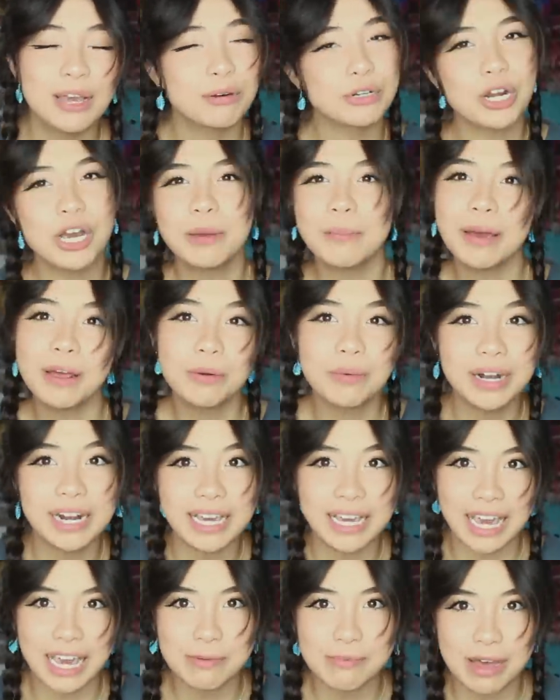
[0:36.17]
they were talking about it when
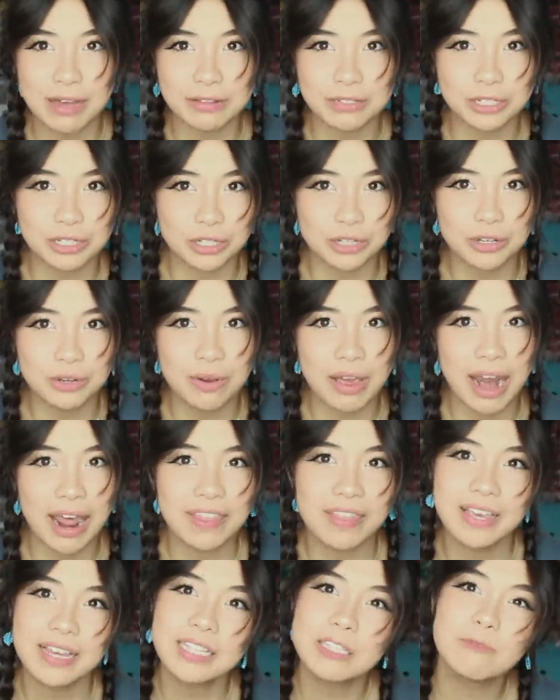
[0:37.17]
it came out too, and
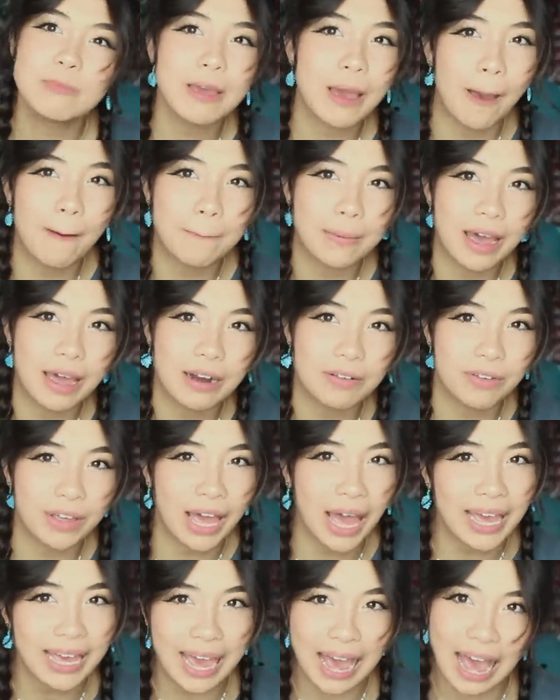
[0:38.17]
I think it's become kind of
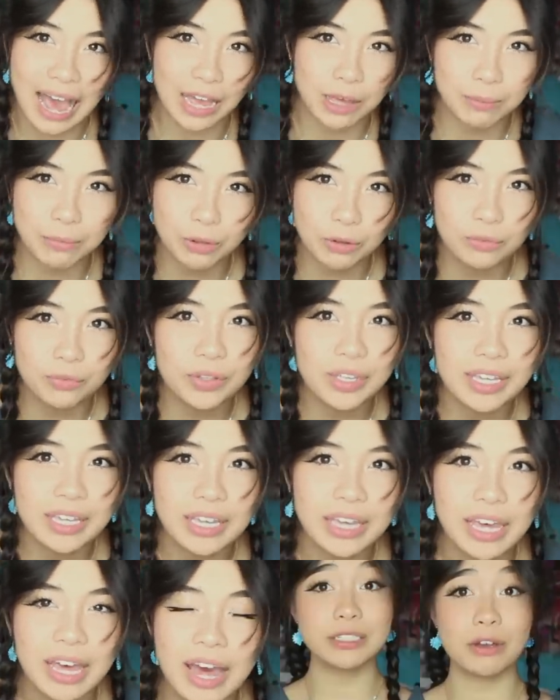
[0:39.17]
like a gag movie.
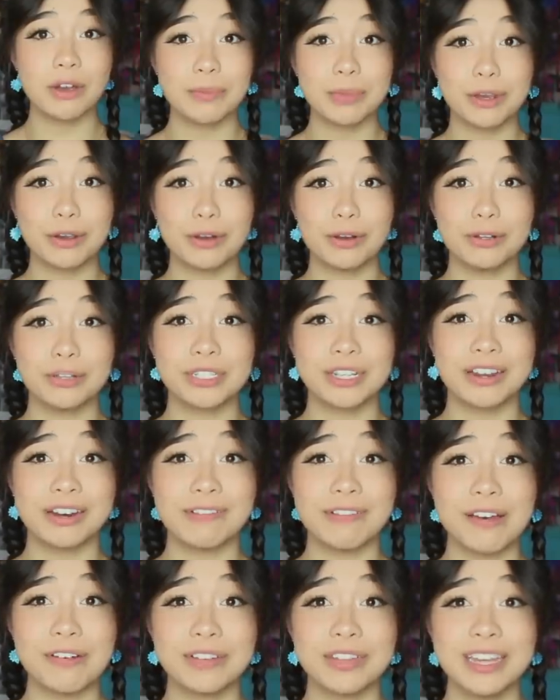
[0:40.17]
You guys know I'm the girl who's
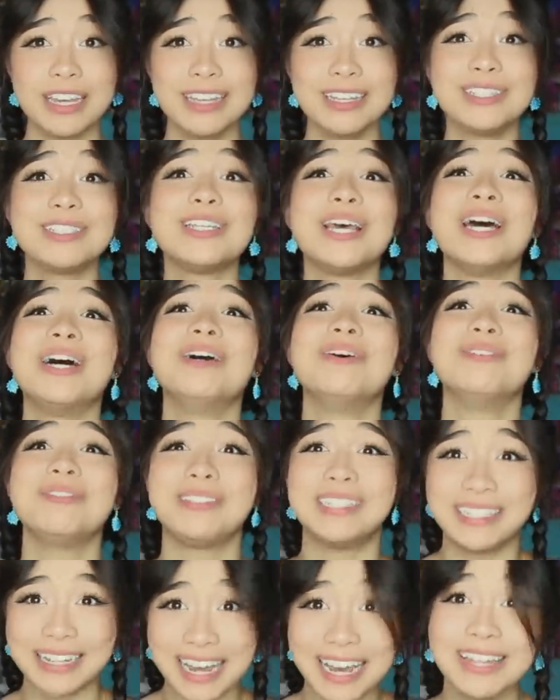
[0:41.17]
scared of everything,
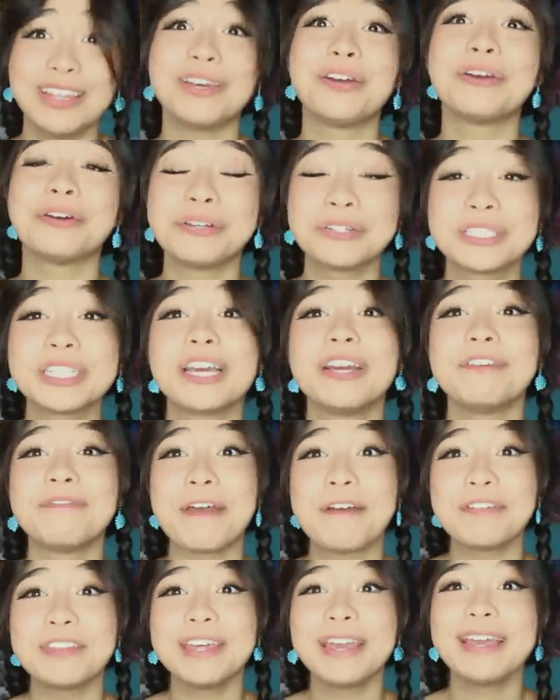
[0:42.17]
so today the girl who's scared
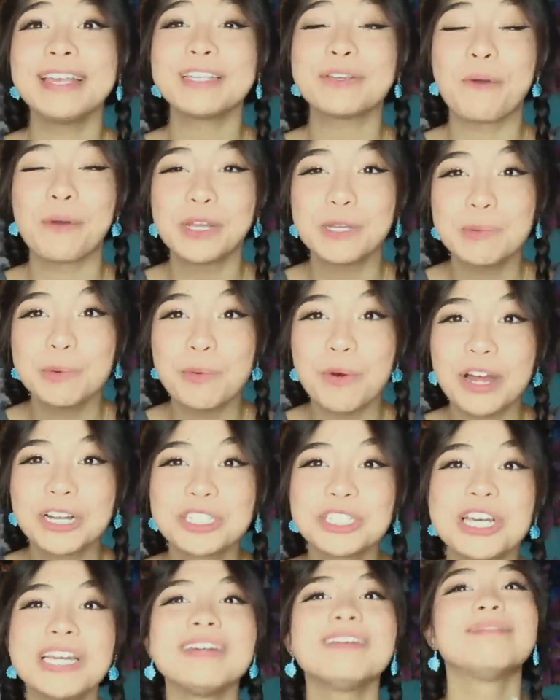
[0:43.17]
of everything is going to be
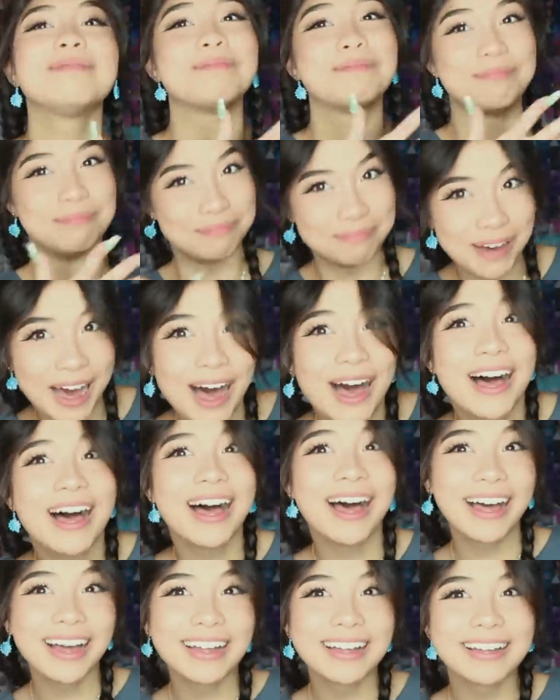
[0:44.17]
watching
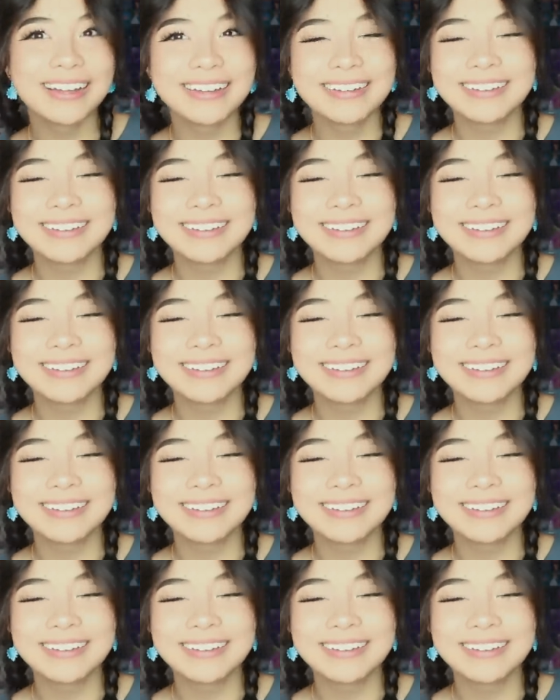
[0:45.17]
Ma.